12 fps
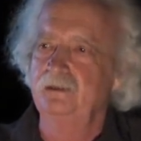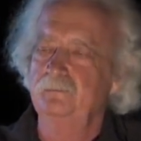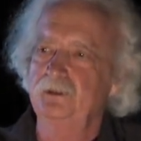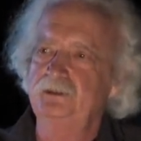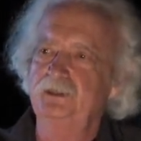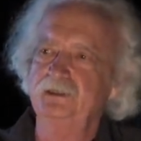
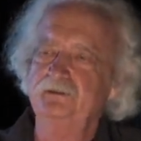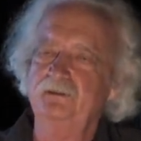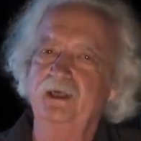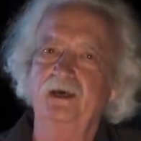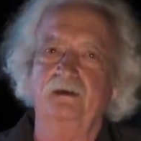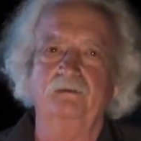But just
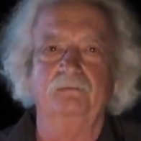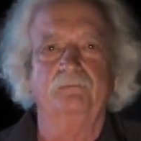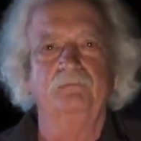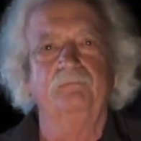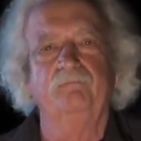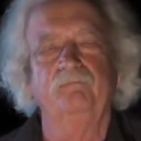then,
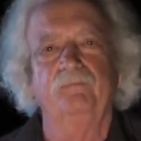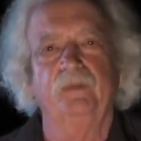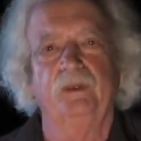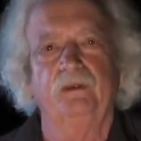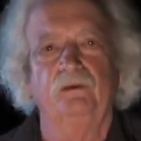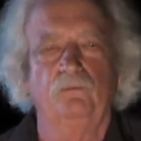
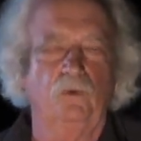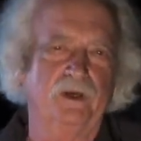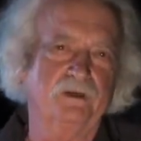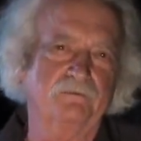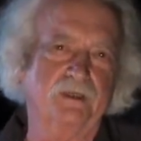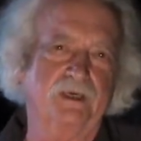
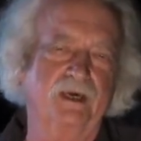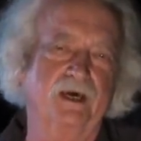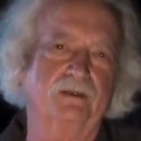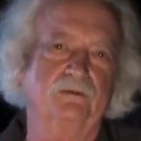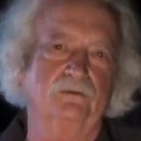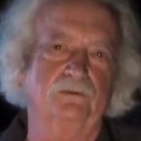one of the
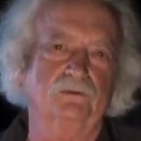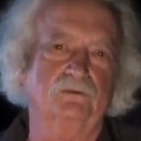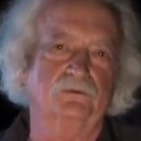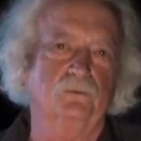candles,